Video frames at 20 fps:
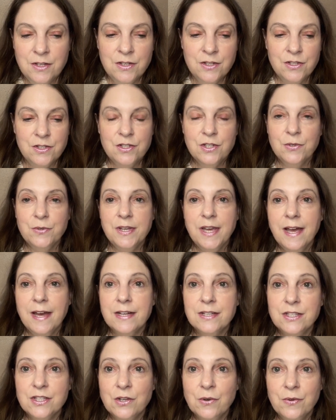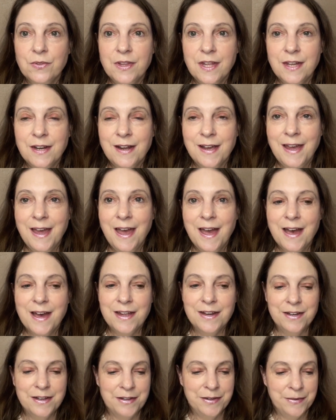So yeah, so then I
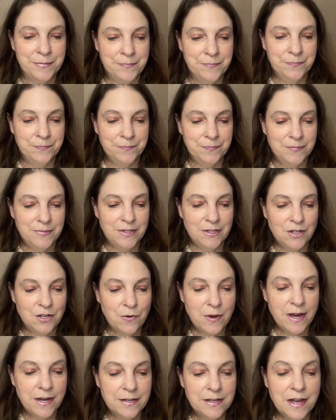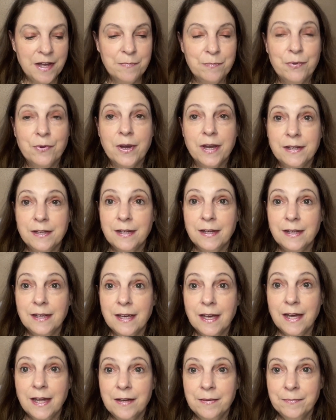had, I had gotten pregnant
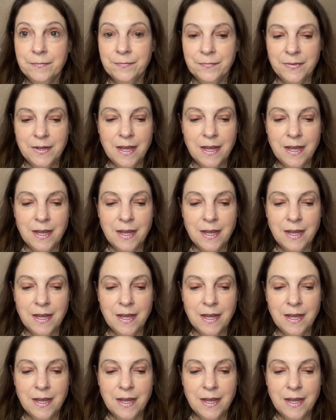again.